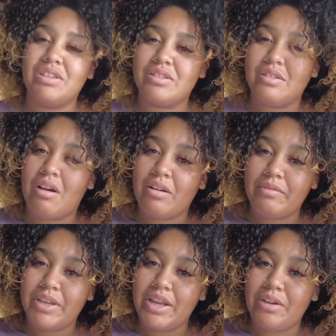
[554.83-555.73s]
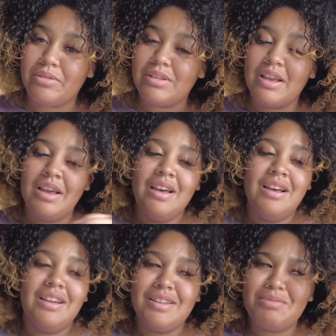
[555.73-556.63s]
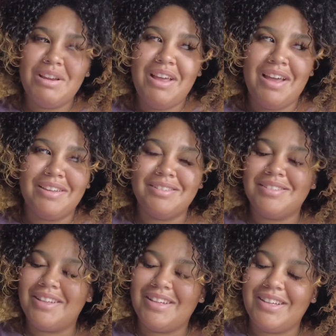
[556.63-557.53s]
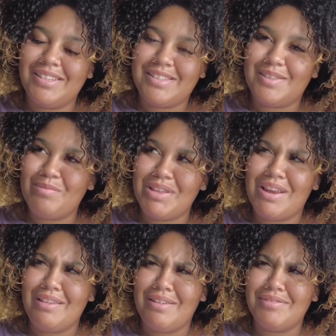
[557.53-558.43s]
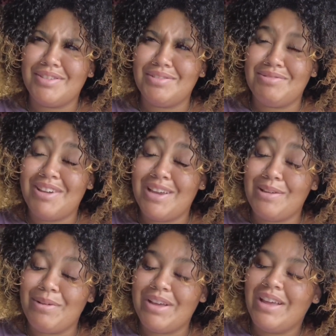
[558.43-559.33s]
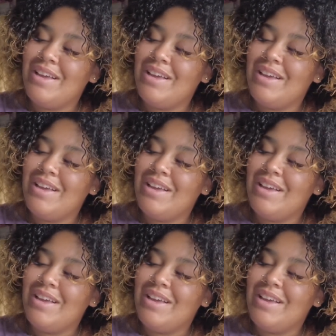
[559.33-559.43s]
this art video because why not? It's something I love to do anyway.